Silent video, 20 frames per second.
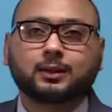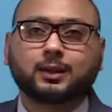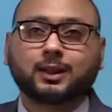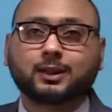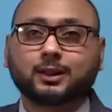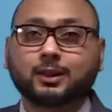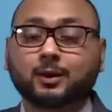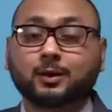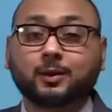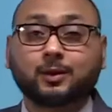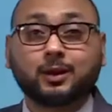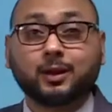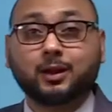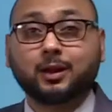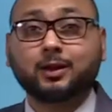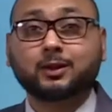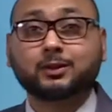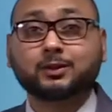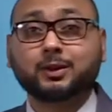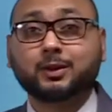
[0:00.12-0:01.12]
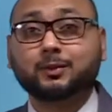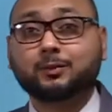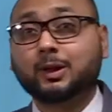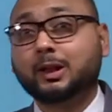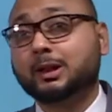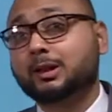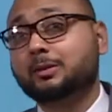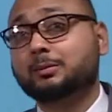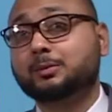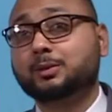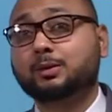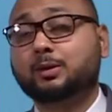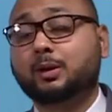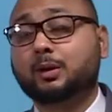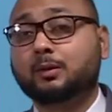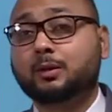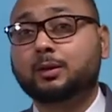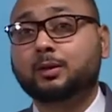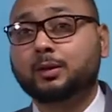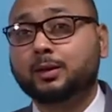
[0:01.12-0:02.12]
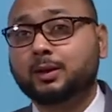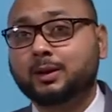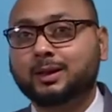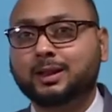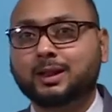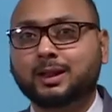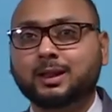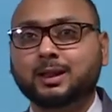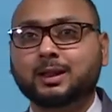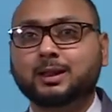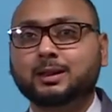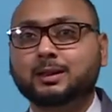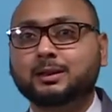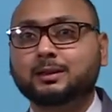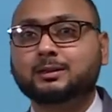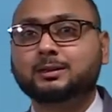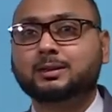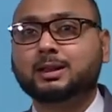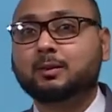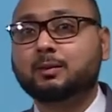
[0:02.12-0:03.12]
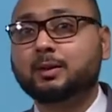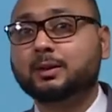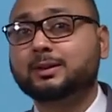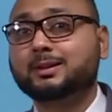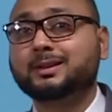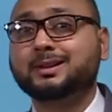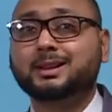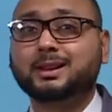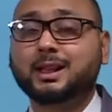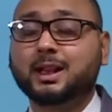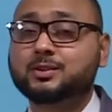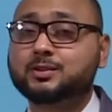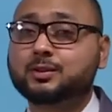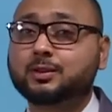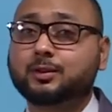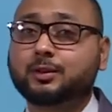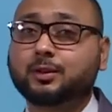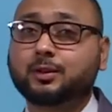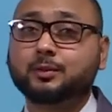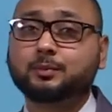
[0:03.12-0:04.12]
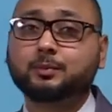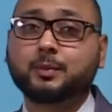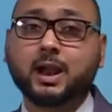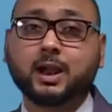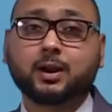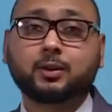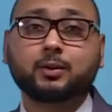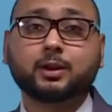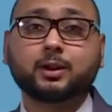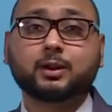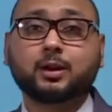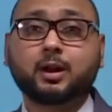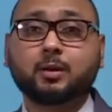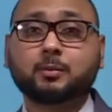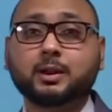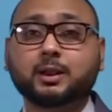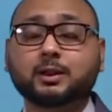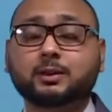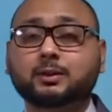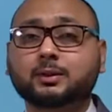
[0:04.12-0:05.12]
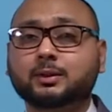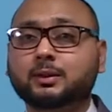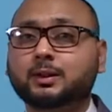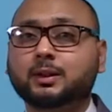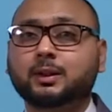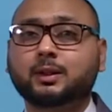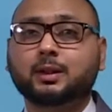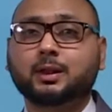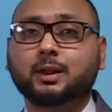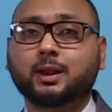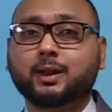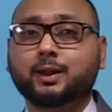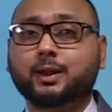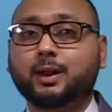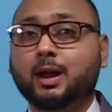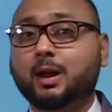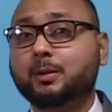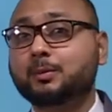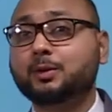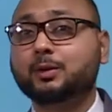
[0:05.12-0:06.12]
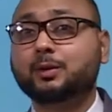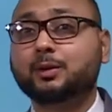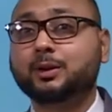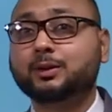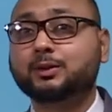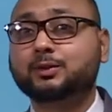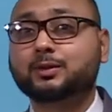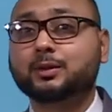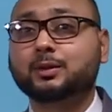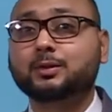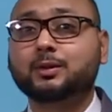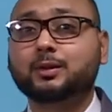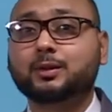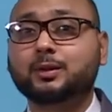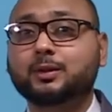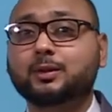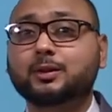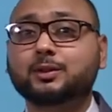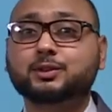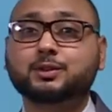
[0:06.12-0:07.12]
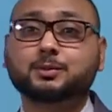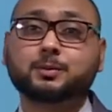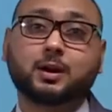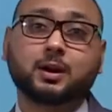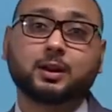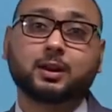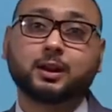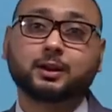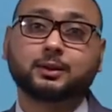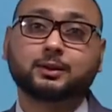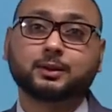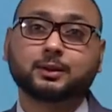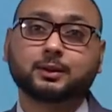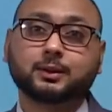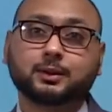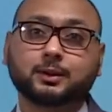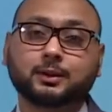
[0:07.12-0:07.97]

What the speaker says: Hello class and welcome to our 7th lecture on macroeconomics, and I'm your instructor Jamal Haider.